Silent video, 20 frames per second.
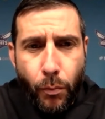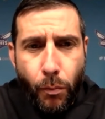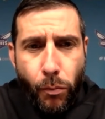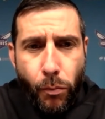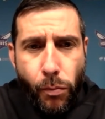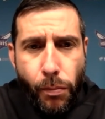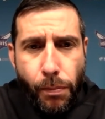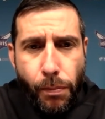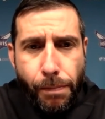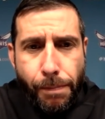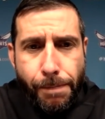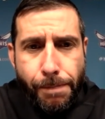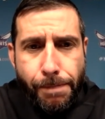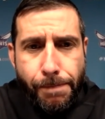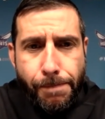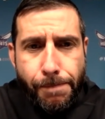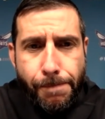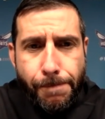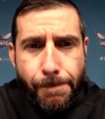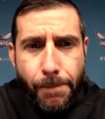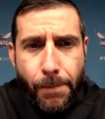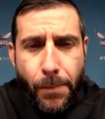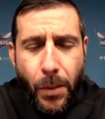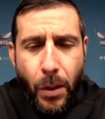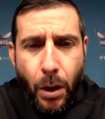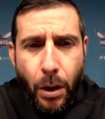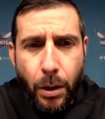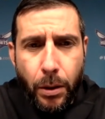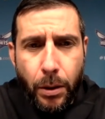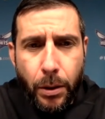good with the ball in their hands as far
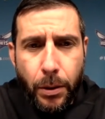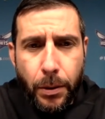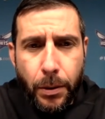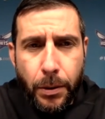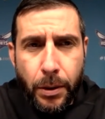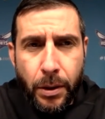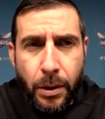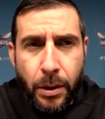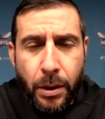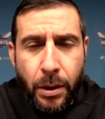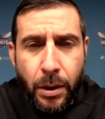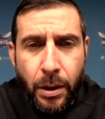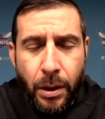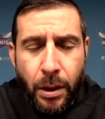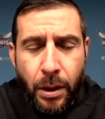as making decisions?